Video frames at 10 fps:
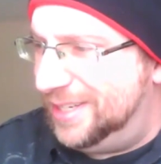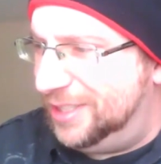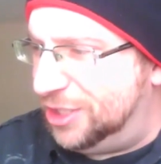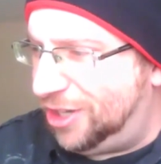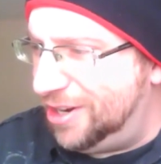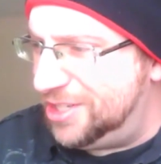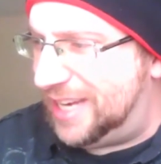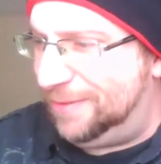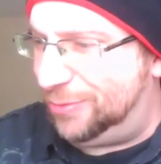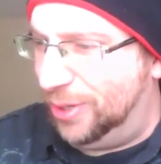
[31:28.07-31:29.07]
She
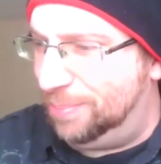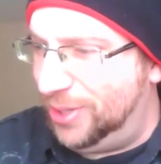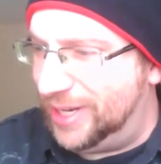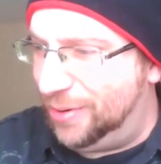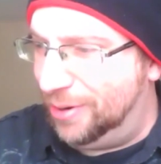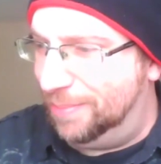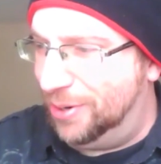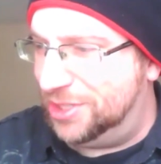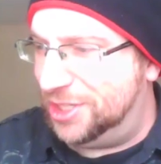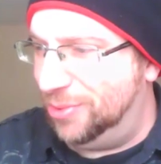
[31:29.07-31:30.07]
charges after it, pulling out her
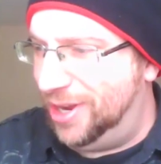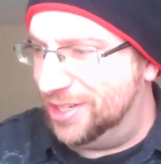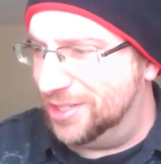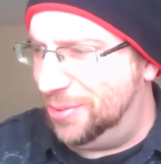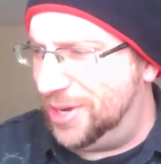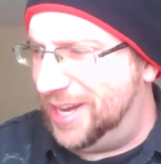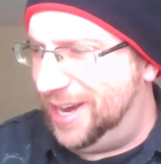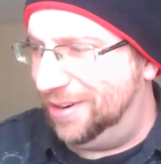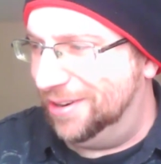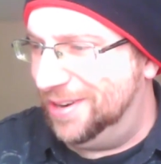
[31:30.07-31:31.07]
bow as she runs, loading an
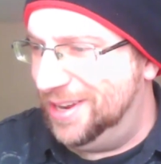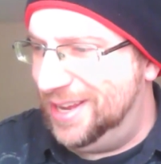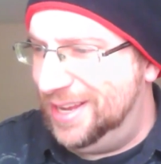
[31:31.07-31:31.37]
arrow.